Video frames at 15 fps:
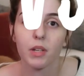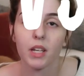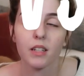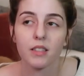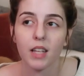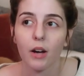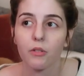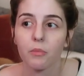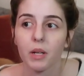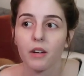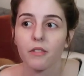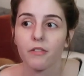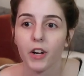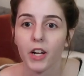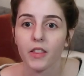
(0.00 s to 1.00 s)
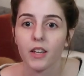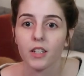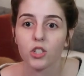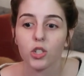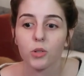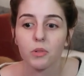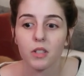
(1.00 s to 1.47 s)
because I would be afraid
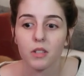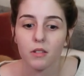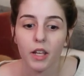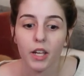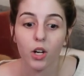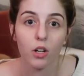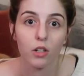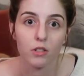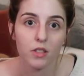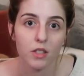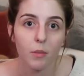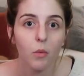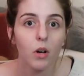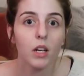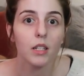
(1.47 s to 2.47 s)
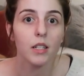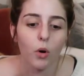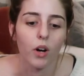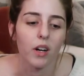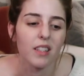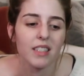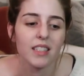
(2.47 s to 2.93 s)
that she would like hurt someone
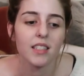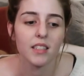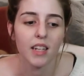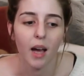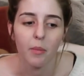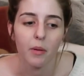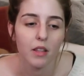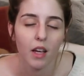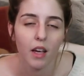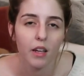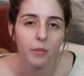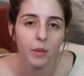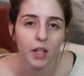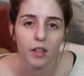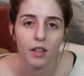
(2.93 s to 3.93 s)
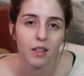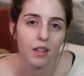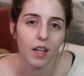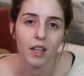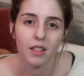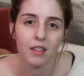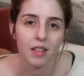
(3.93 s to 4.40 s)
or at least snap at them and
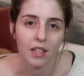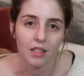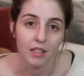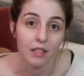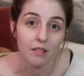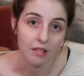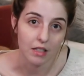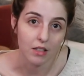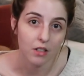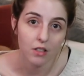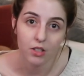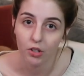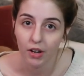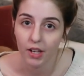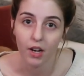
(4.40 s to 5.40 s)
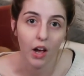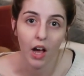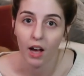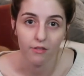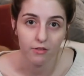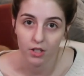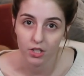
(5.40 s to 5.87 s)
like that's illegal. You cannot
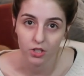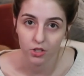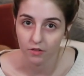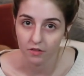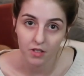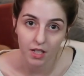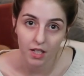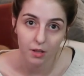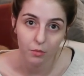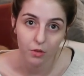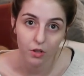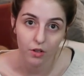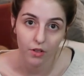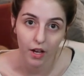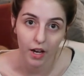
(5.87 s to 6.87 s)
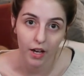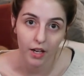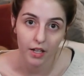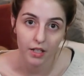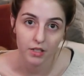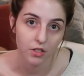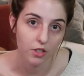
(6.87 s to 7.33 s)
have a service animal that
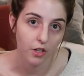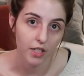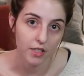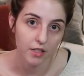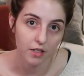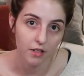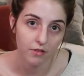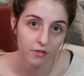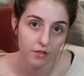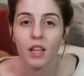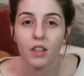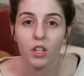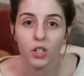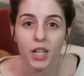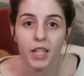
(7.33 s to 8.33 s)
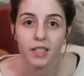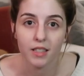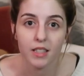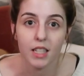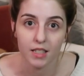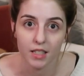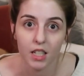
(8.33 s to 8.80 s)
that is aggressive, in the United
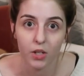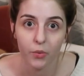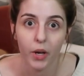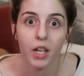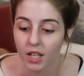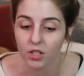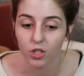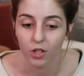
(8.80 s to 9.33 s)
States anyway. A